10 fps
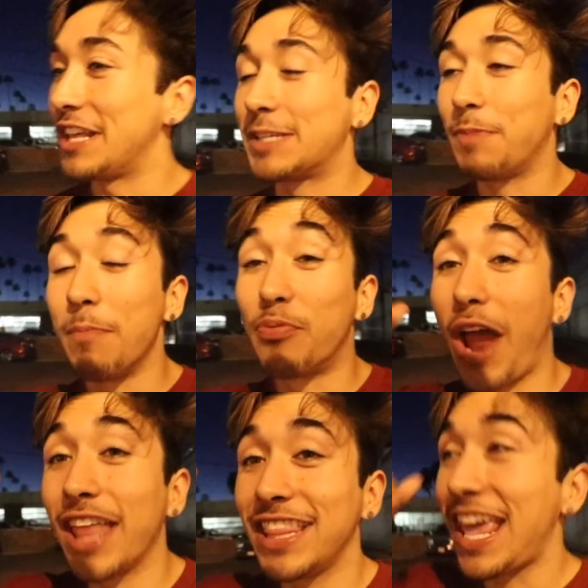this, but
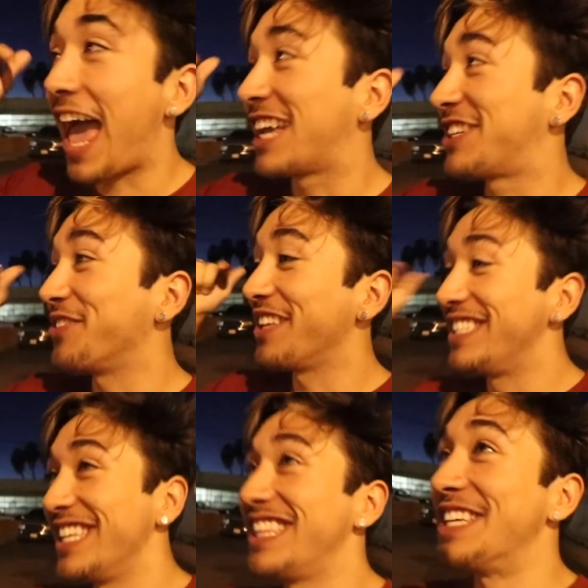Bradley actually
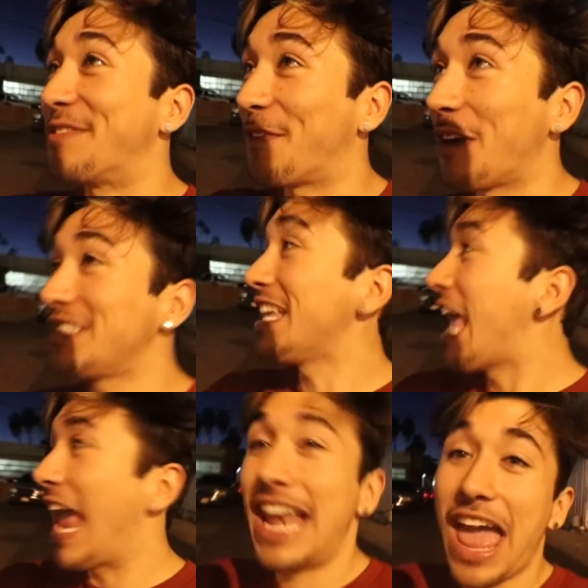did this first,
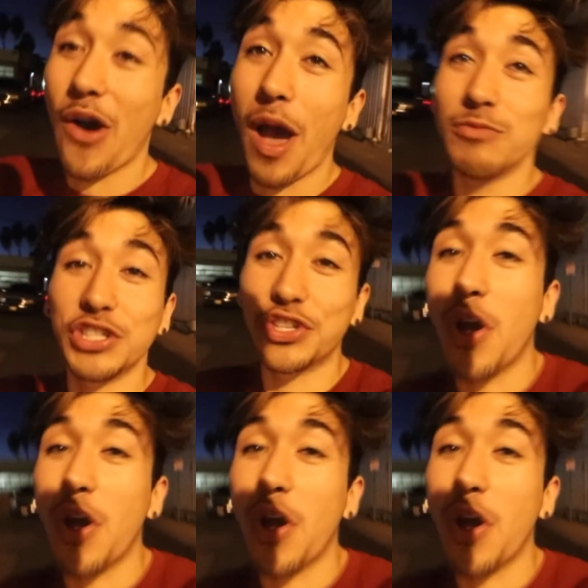and now I'm just